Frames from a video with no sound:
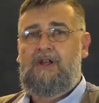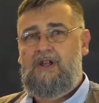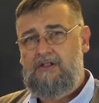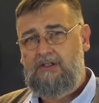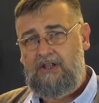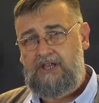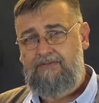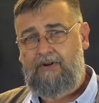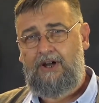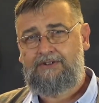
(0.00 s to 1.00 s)

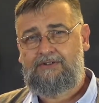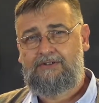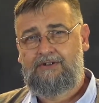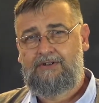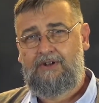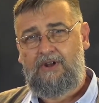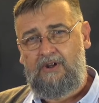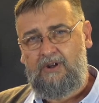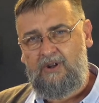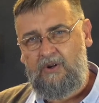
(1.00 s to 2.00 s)
Levites,
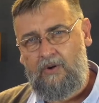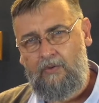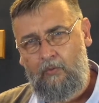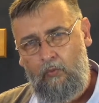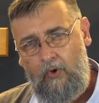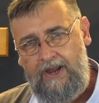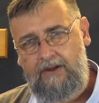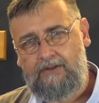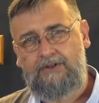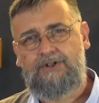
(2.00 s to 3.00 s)

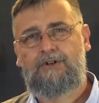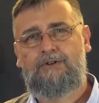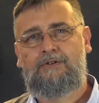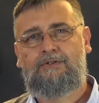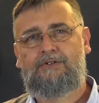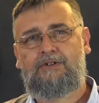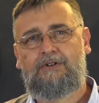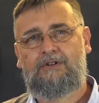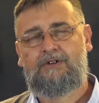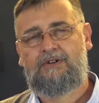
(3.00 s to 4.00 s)
regular Jews,
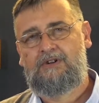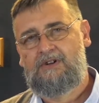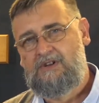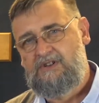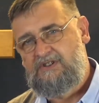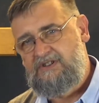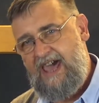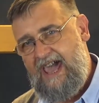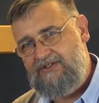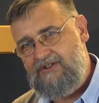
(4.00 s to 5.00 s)

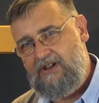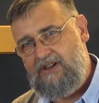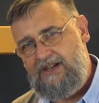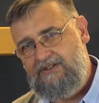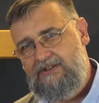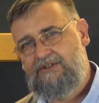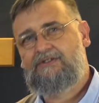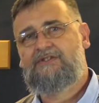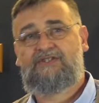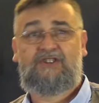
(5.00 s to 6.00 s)
tax collectors,
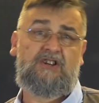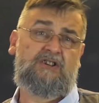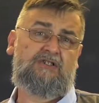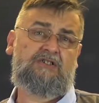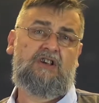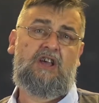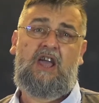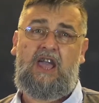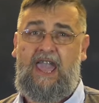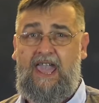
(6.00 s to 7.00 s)
sinners,
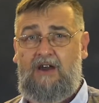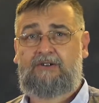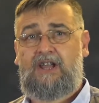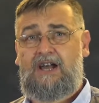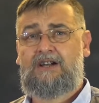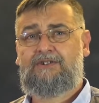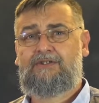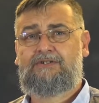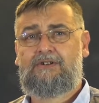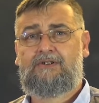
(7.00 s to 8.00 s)

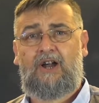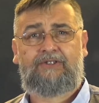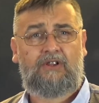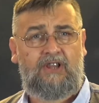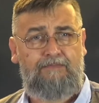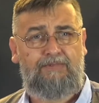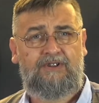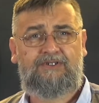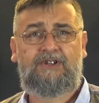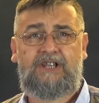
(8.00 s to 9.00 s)
outcasts like the
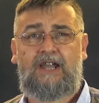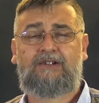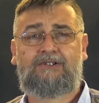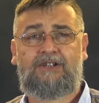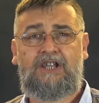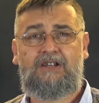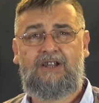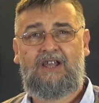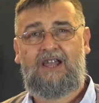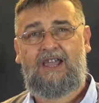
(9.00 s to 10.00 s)
lepers and the unclean,
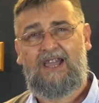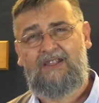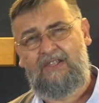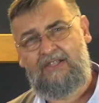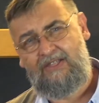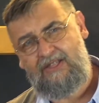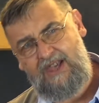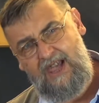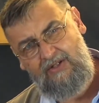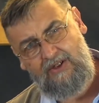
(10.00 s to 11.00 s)
and
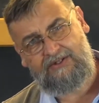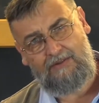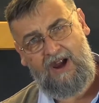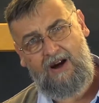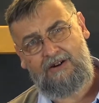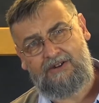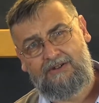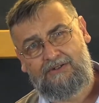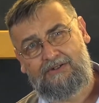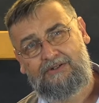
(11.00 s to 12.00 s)
then the
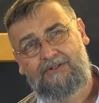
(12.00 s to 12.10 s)
Samaritans.